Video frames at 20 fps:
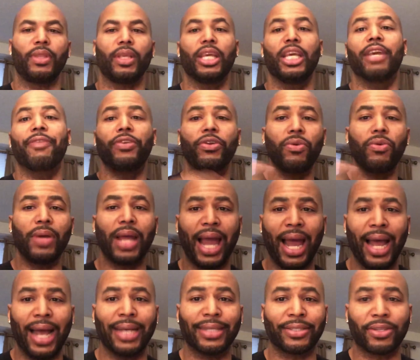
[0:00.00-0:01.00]
If you
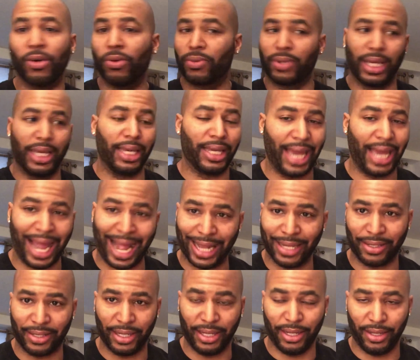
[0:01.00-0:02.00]
guys don't think
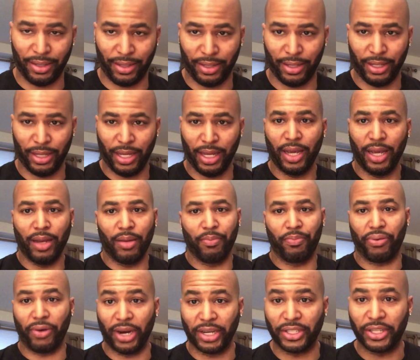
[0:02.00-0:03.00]
Cassie
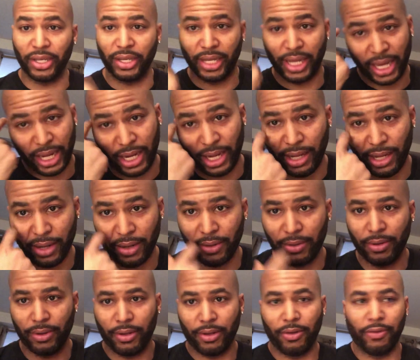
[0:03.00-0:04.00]
pressured Diddy
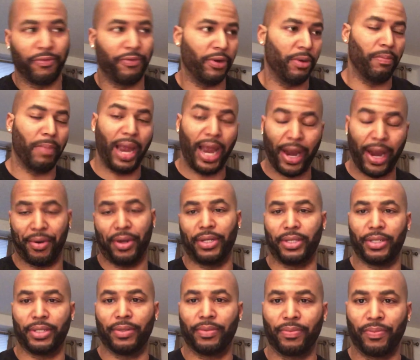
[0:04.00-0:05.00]
for
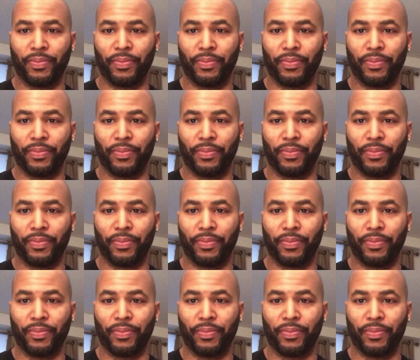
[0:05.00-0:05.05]
marriage,